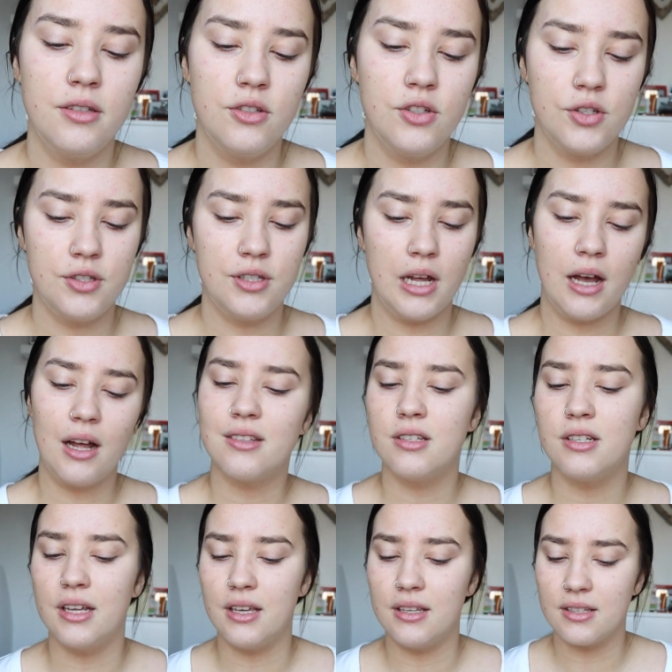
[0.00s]
this is just
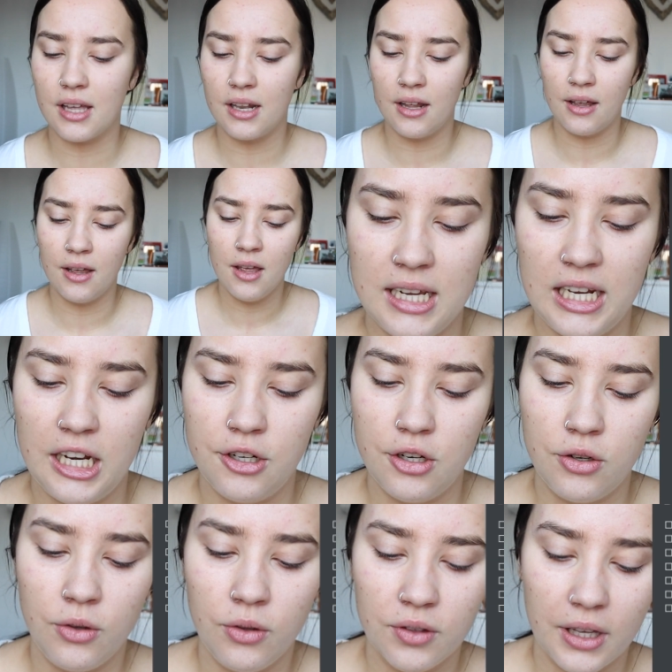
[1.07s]
today's kind of daily
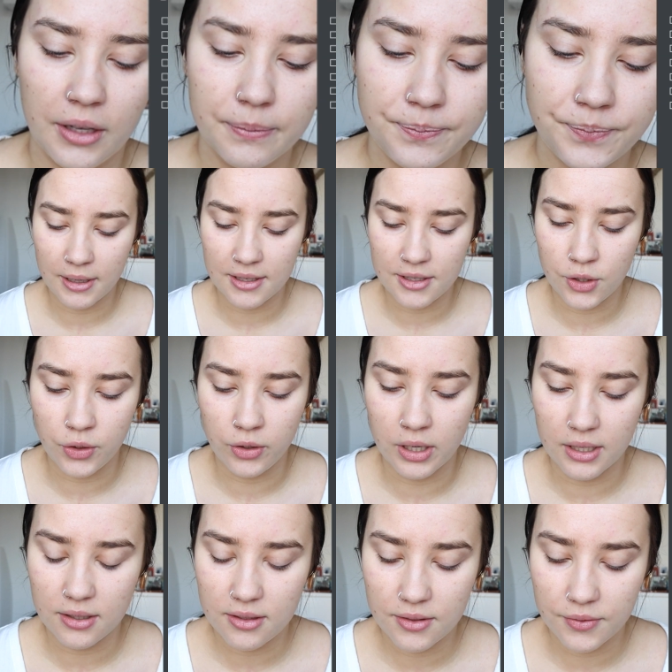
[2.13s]
to-do thing, my to-do
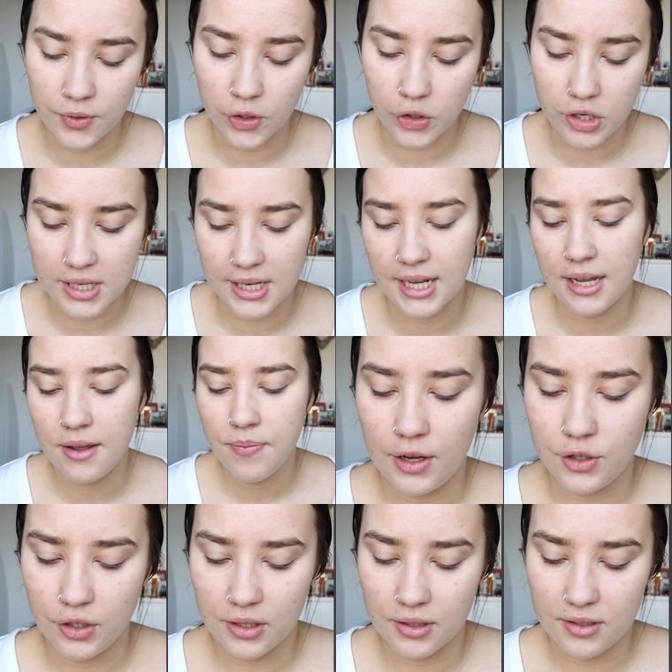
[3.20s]
list for today.
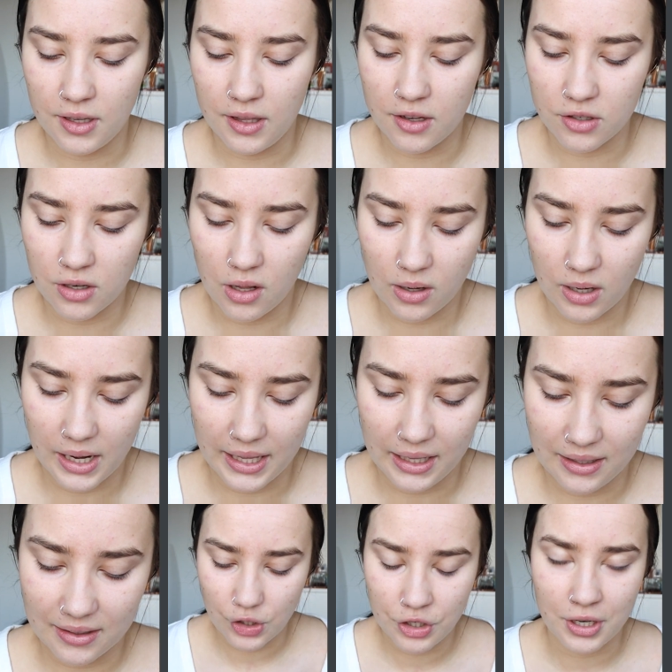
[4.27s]
As you can see, there's a lot of
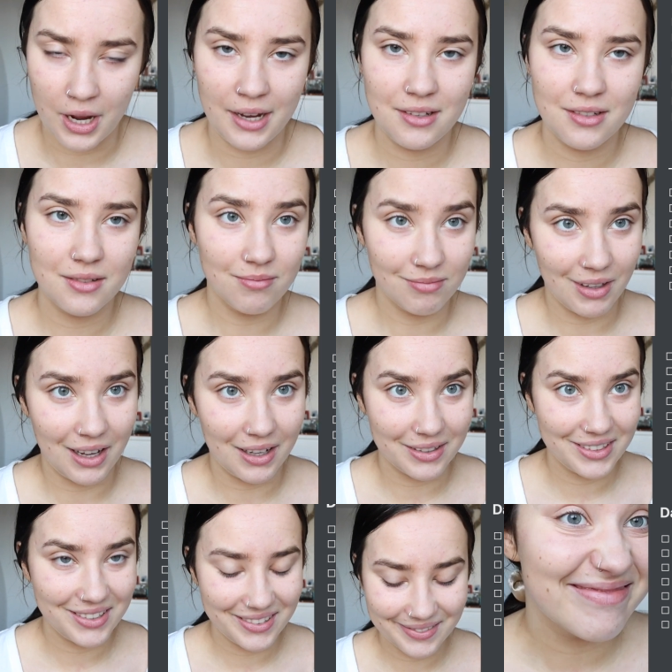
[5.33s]
like shite
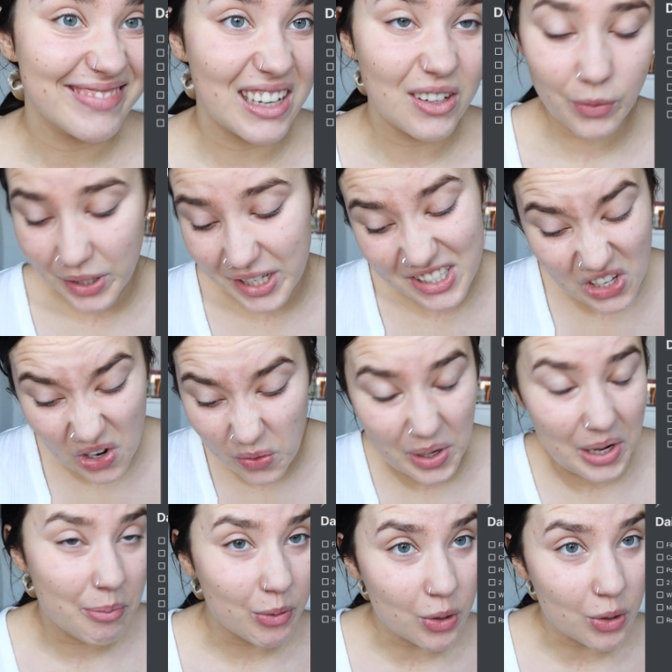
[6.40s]
that is not really